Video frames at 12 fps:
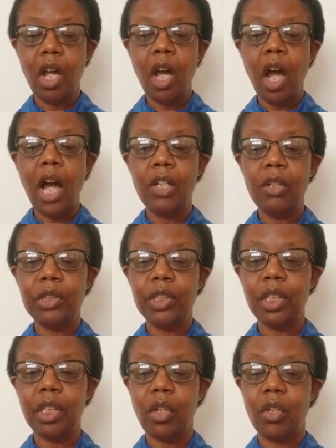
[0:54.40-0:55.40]
I looked at
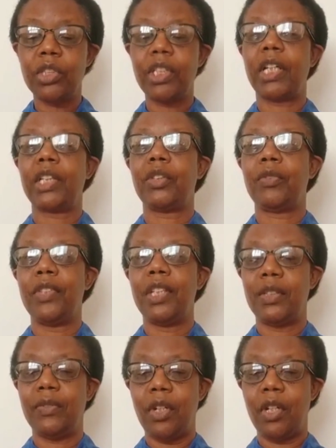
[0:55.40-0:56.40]
the context of
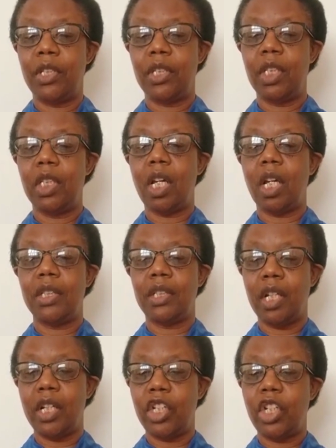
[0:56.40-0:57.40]
this verse in
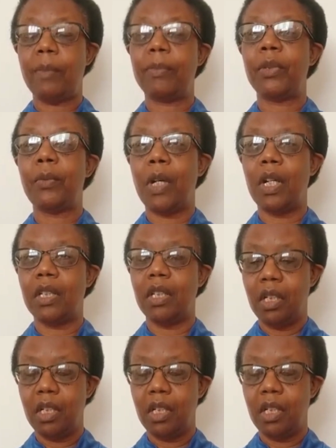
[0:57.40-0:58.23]
Isaiah chapter 1.